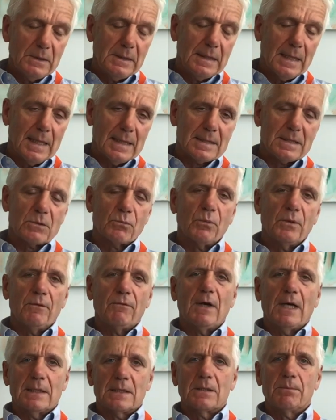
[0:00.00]
yes,
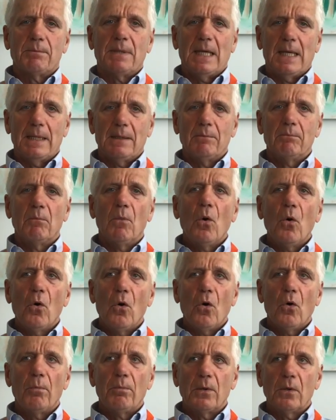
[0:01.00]
we've had to pay
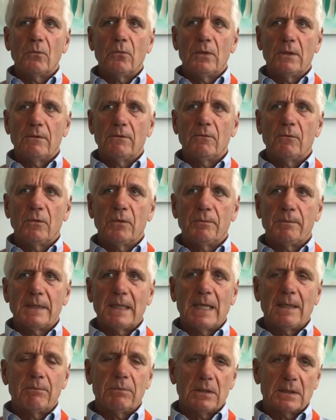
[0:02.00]
more, but we, we've
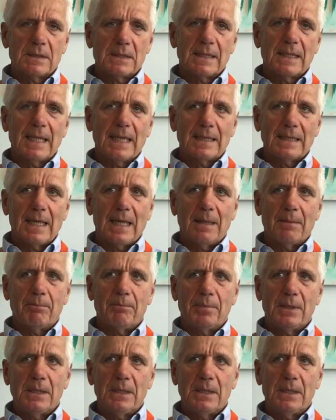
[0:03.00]
been able to get that